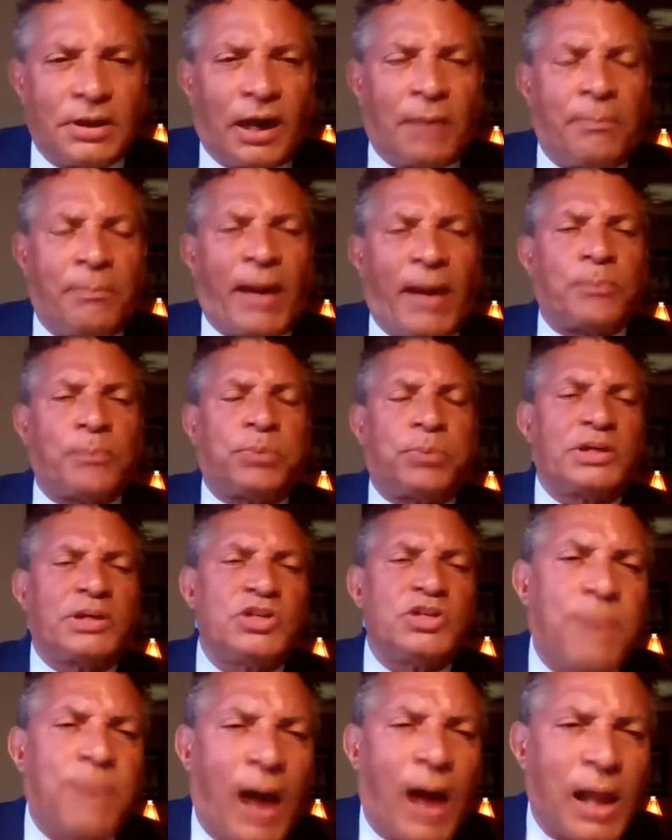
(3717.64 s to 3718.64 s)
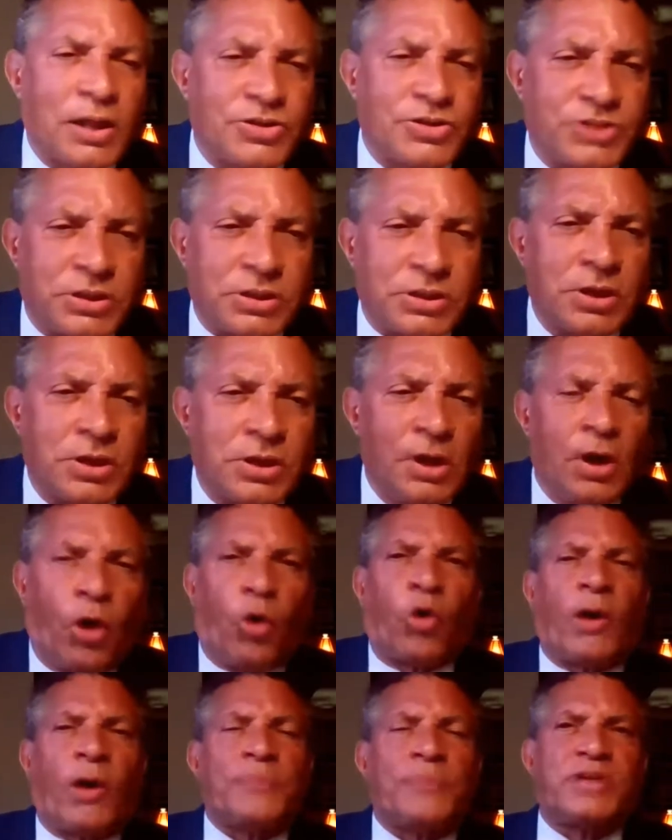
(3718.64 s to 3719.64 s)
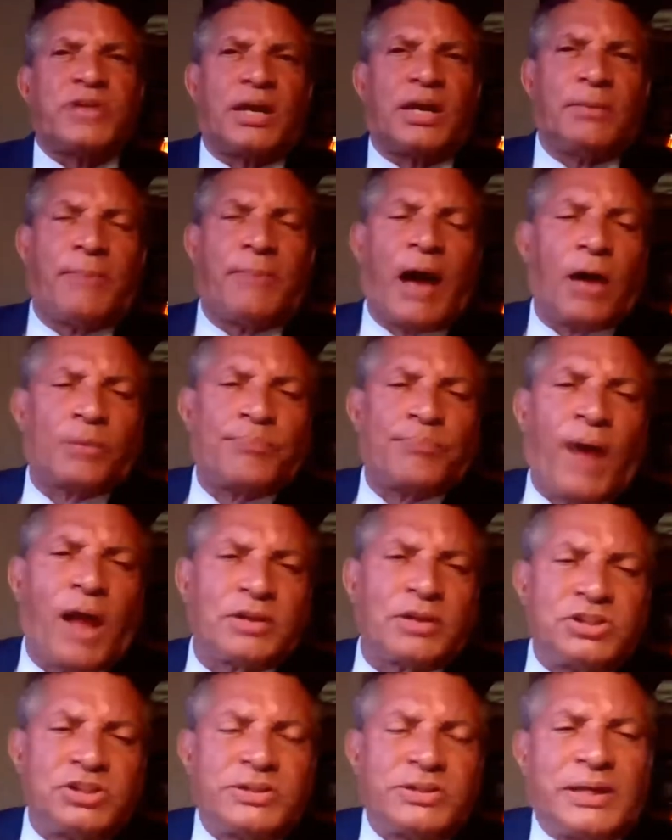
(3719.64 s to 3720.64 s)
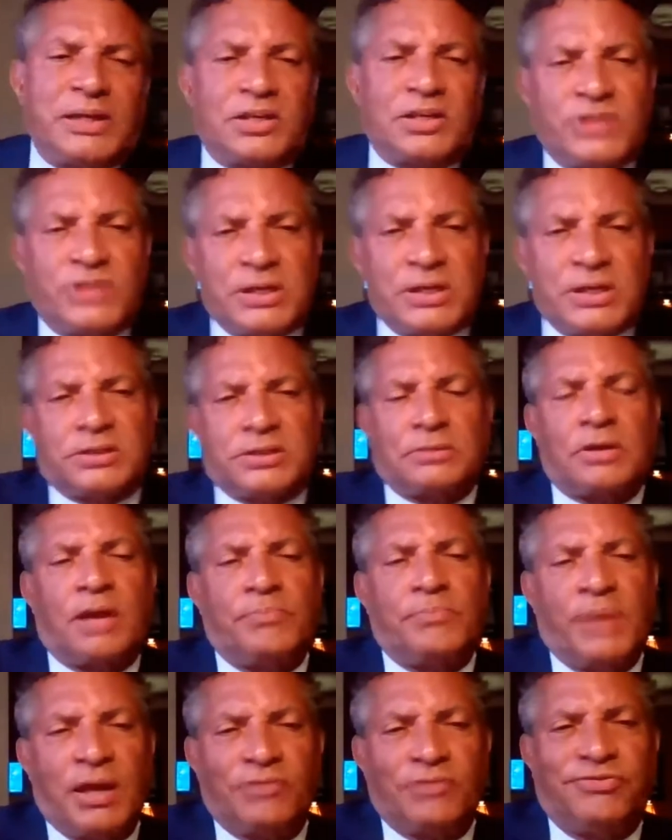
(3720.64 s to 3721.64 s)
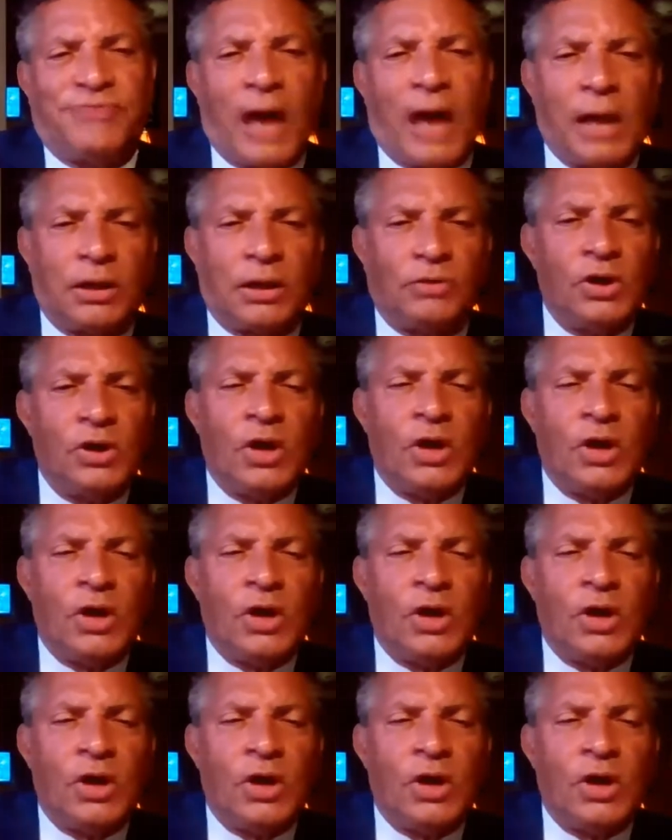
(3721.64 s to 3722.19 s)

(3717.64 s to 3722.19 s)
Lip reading: about police policies, or upset about policies that exist that aren't being followed,